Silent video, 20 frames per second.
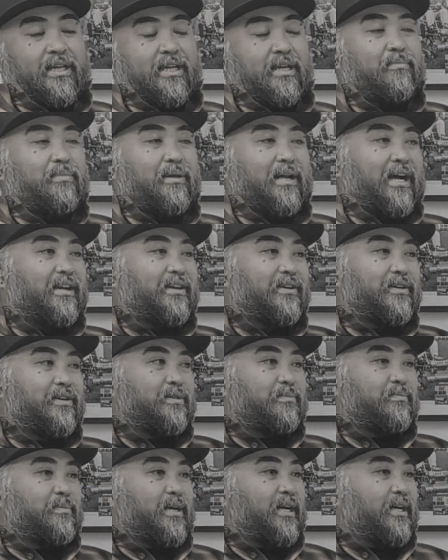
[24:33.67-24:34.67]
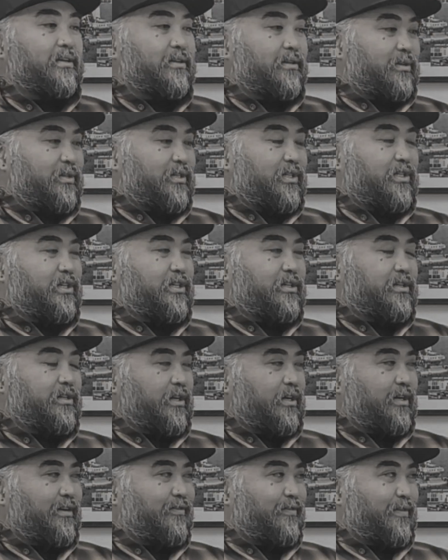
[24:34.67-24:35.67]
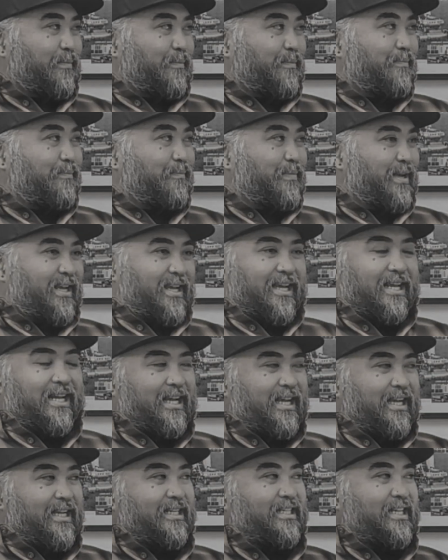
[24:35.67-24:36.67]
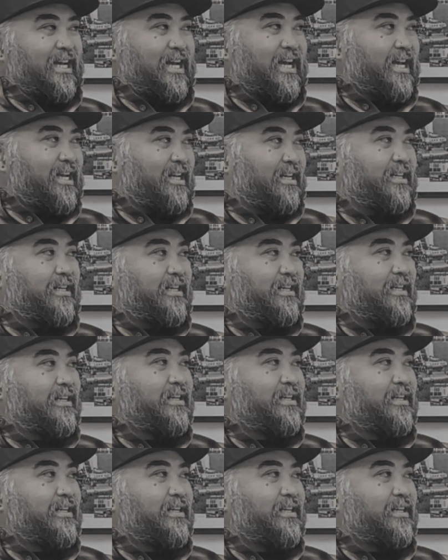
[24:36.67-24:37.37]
Peaky Blinders, man, it was good from beginning to end.